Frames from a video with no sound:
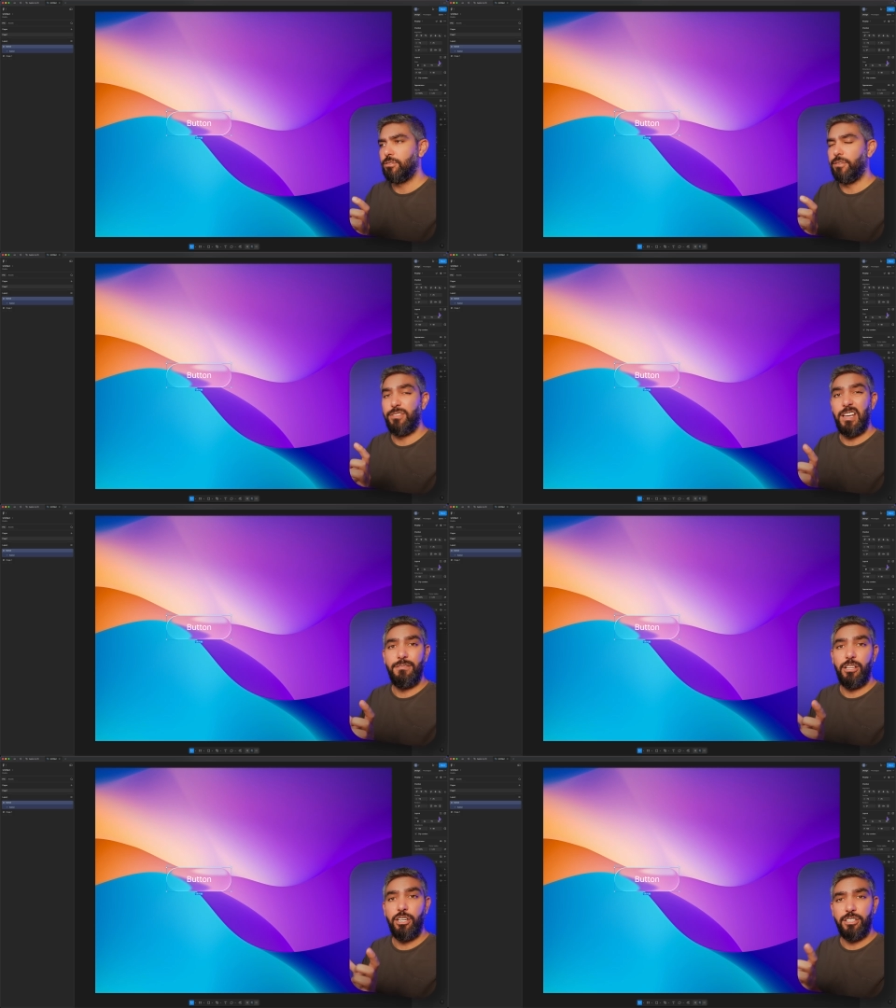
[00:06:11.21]
So if you
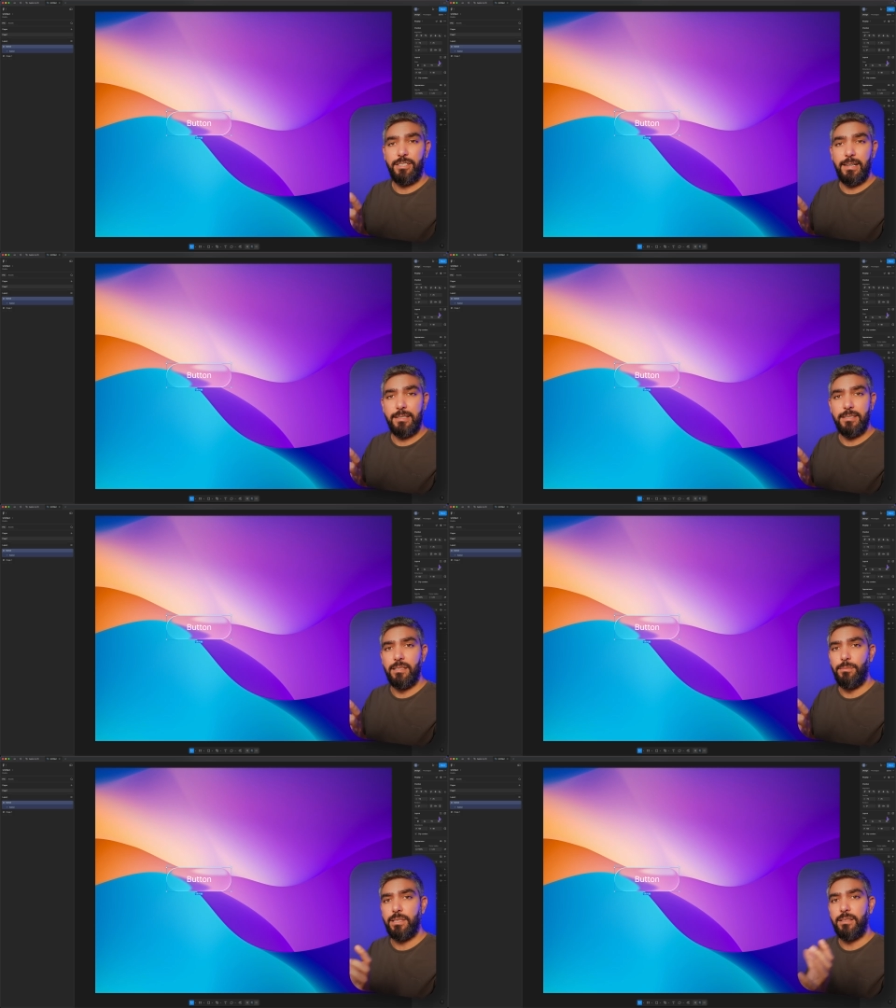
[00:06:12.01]
have longer text on
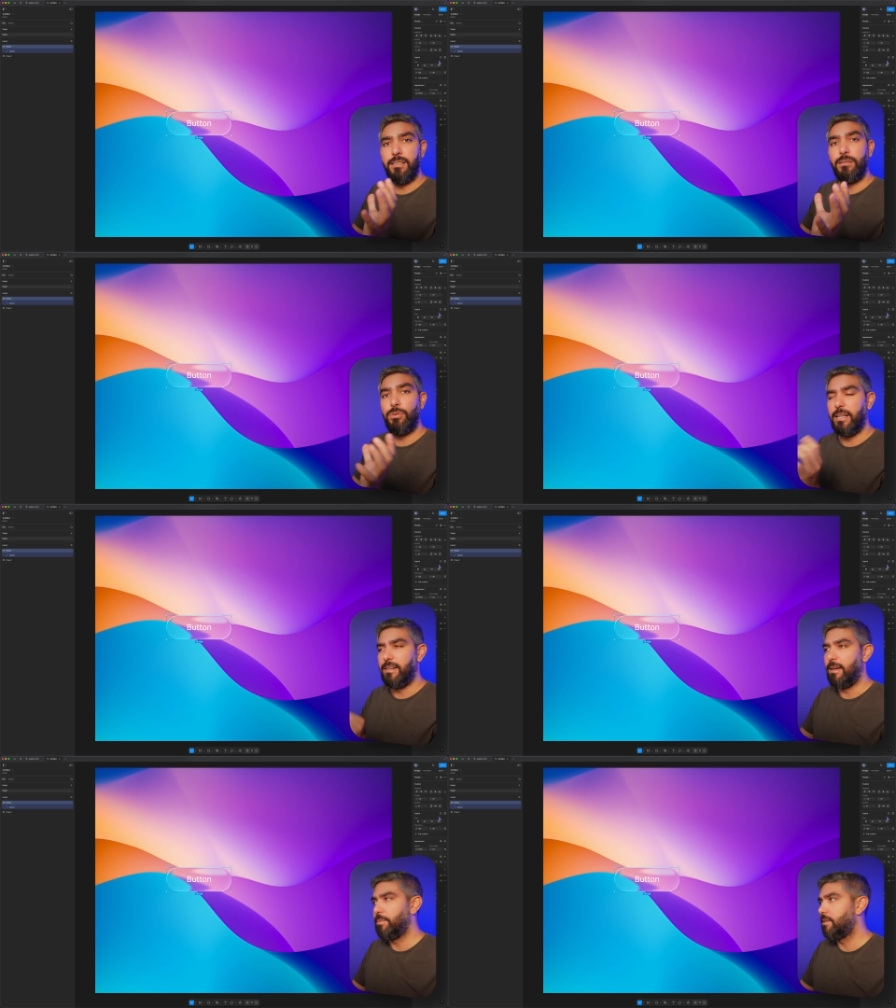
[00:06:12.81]
the button, it will
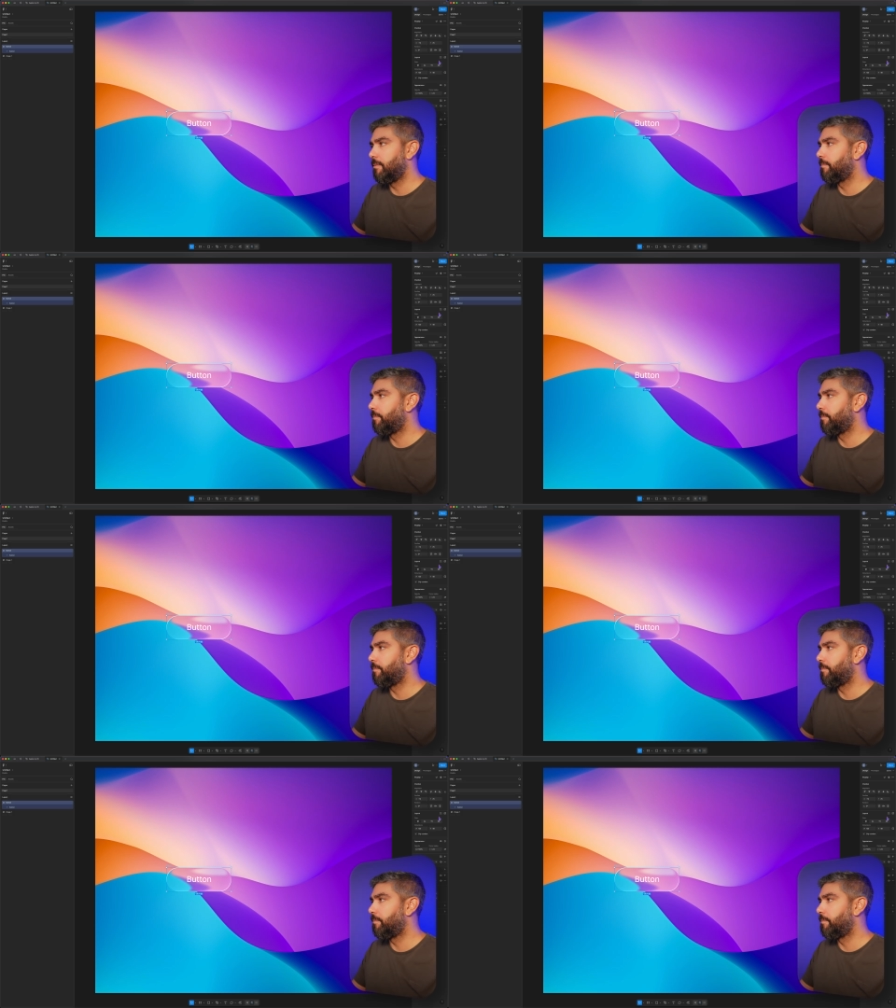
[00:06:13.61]
adapt.